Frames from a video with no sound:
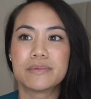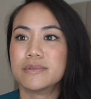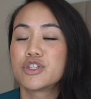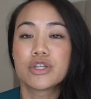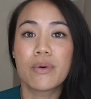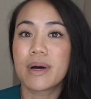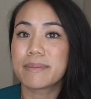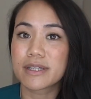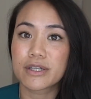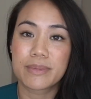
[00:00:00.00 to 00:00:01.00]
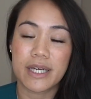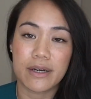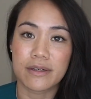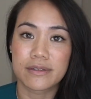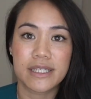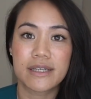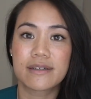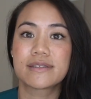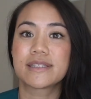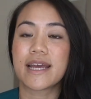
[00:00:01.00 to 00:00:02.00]
show up a little bit
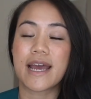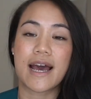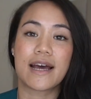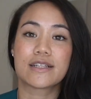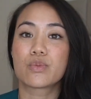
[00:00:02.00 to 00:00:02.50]
earlier, say at